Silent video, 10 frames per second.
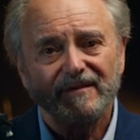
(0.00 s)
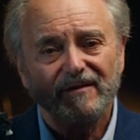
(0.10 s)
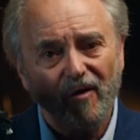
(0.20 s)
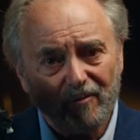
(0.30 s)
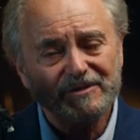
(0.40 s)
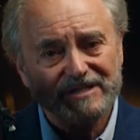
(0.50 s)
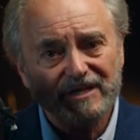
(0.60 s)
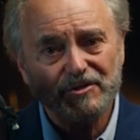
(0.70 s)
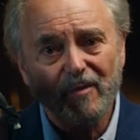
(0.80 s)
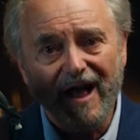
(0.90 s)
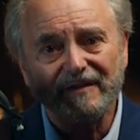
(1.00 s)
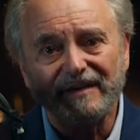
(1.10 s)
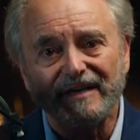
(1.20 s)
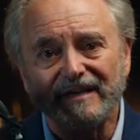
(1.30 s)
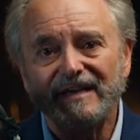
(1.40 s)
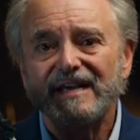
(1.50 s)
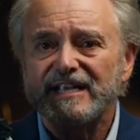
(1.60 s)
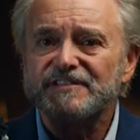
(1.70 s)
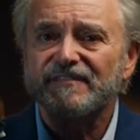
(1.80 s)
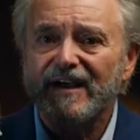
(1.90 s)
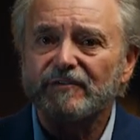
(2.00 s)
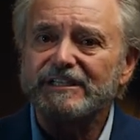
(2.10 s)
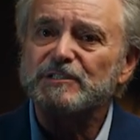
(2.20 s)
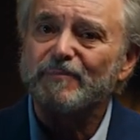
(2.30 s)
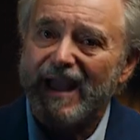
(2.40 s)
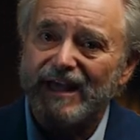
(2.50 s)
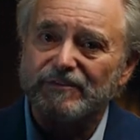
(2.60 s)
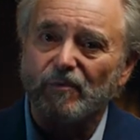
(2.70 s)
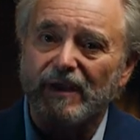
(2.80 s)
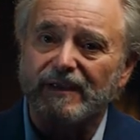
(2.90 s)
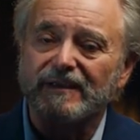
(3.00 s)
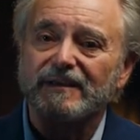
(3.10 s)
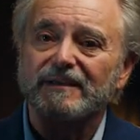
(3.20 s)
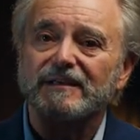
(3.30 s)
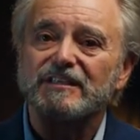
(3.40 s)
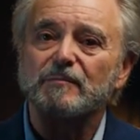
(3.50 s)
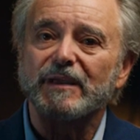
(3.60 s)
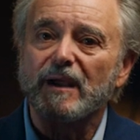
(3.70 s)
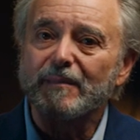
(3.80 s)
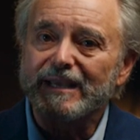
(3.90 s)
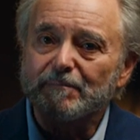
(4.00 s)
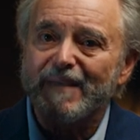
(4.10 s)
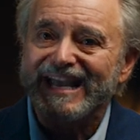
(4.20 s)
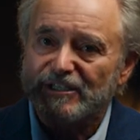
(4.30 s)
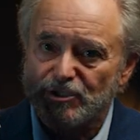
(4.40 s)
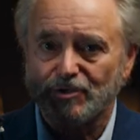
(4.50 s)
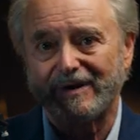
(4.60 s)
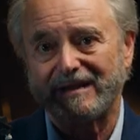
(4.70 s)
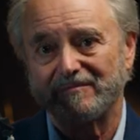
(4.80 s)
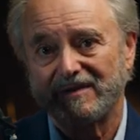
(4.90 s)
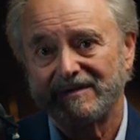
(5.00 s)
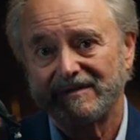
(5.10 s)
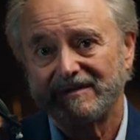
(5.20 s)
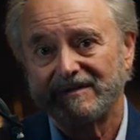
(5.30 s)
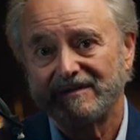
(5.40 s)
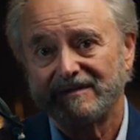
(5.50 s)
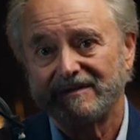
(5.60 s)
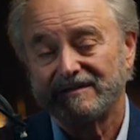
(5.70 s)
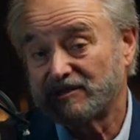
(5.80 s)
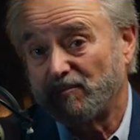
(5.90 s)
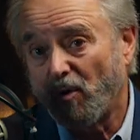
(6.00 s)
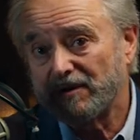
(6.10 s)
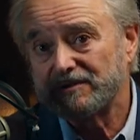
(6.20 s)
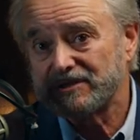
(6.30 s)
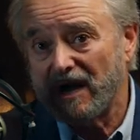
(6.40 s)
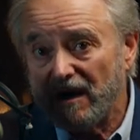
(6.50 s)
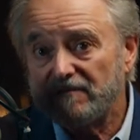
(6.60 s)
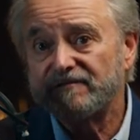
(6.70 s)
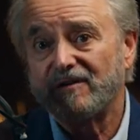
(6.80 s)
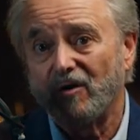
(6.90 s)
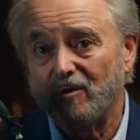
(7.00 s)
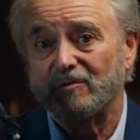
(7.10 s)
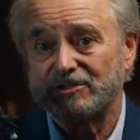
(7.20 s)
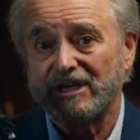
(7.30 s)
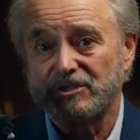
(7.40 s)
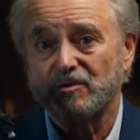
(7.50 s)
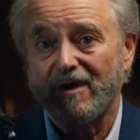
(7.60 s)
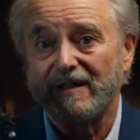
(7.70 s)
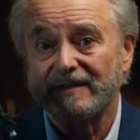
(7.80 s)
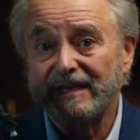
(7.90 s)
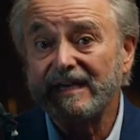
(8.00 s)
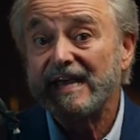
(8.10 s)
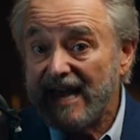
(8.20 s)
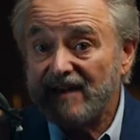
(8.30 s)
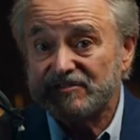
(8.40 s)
Homosexuality has found its pathway to becoming mainstream. Supporters of homosexuality have